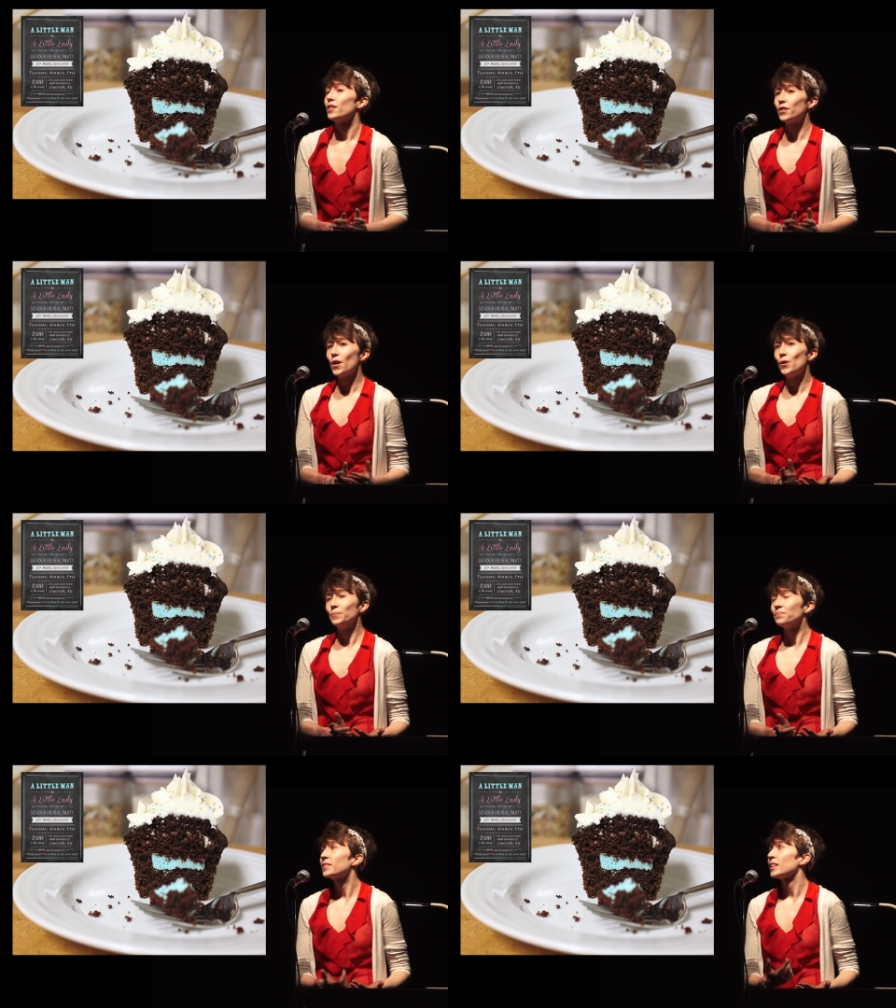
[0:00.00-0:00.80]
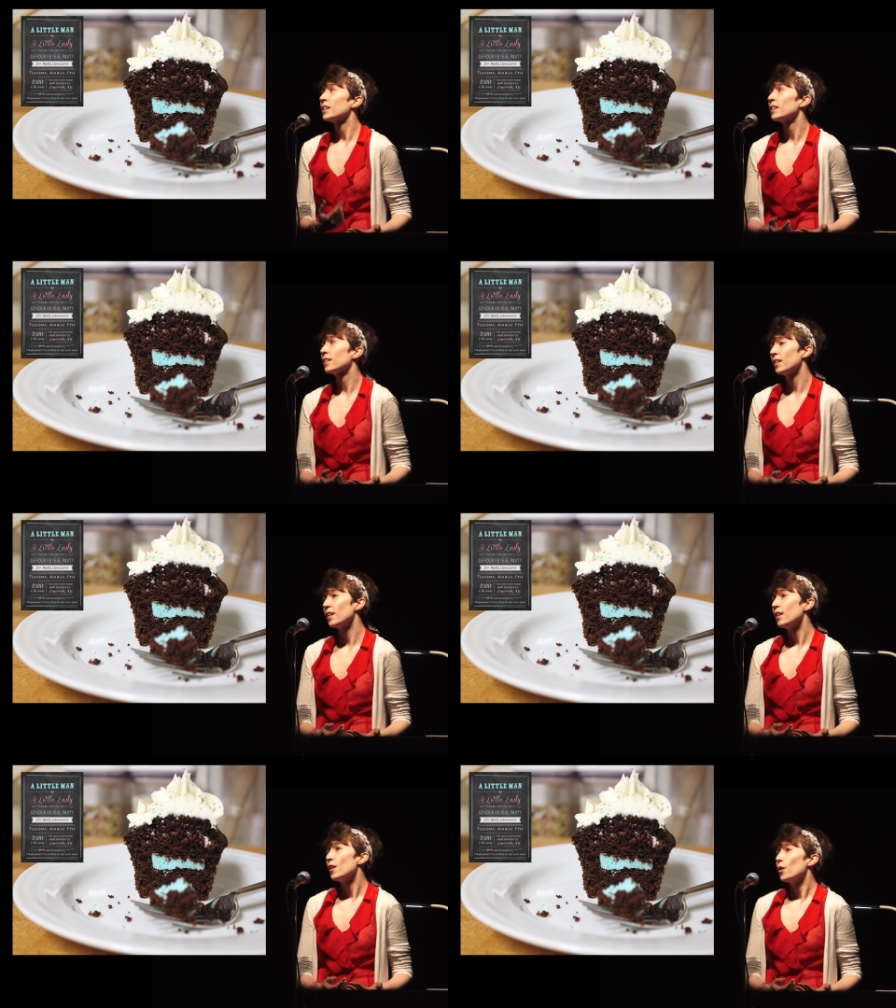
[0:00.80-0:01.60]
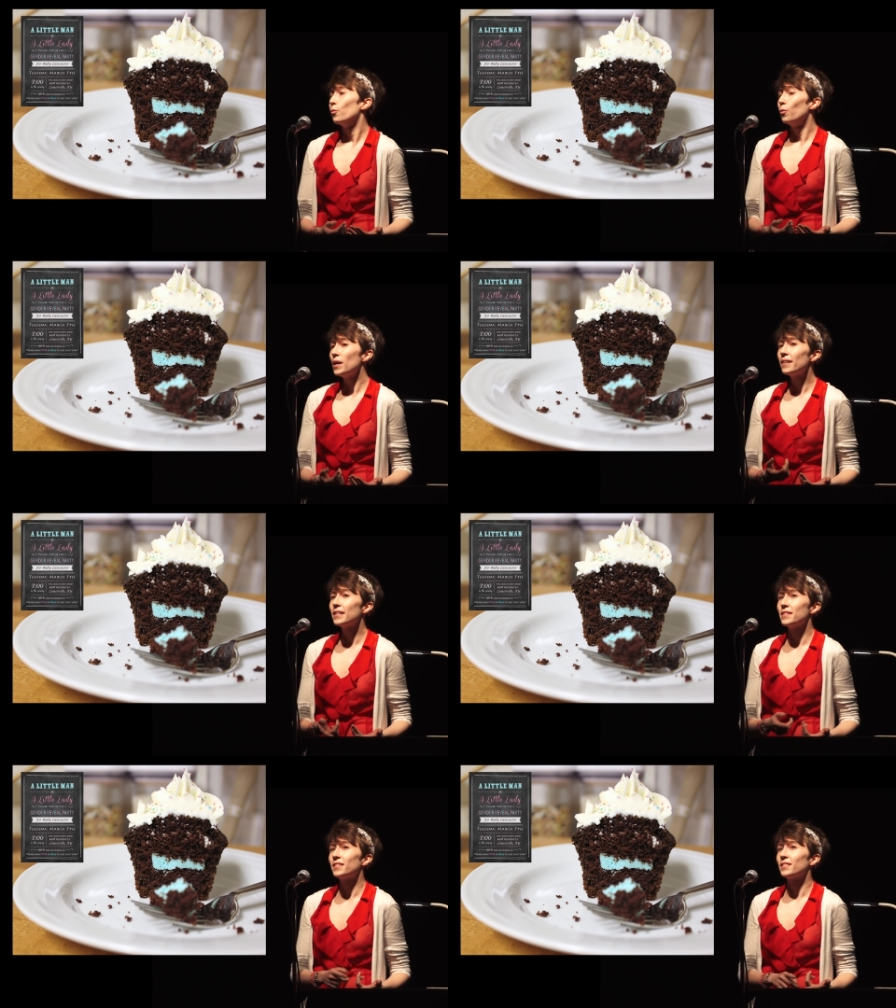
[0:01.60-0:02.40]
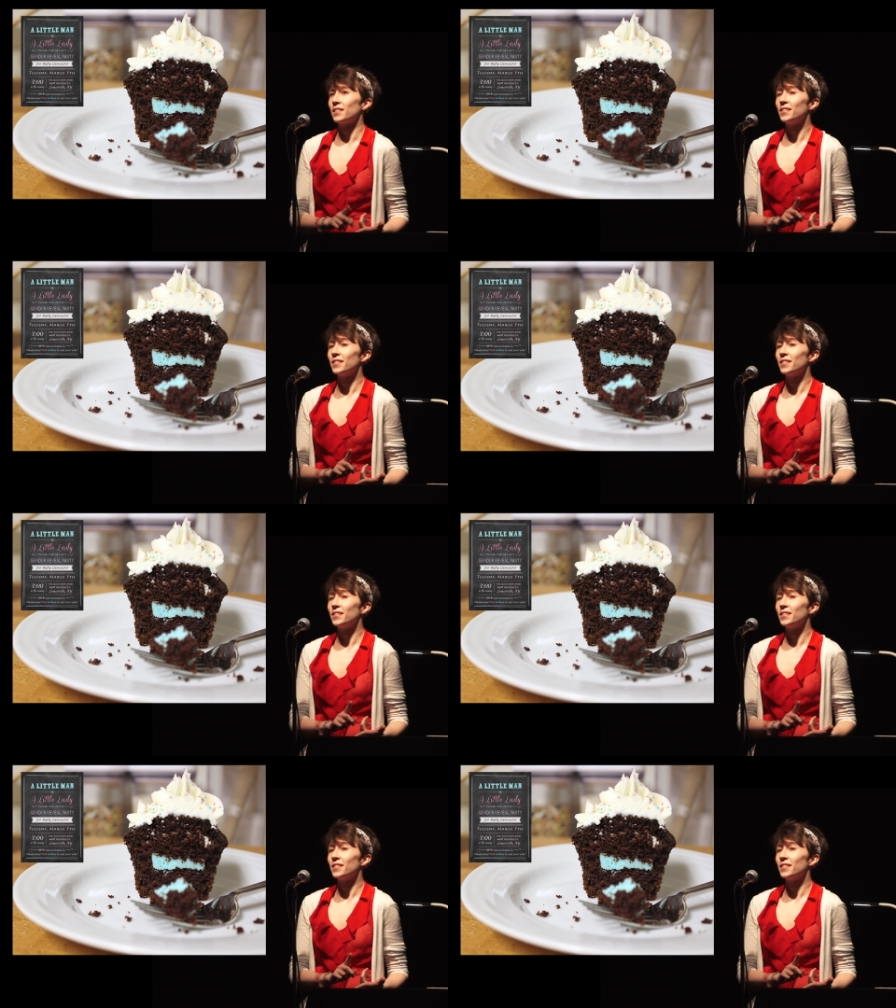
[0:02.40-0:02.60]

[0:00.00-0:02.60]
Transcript: so, Really, this is a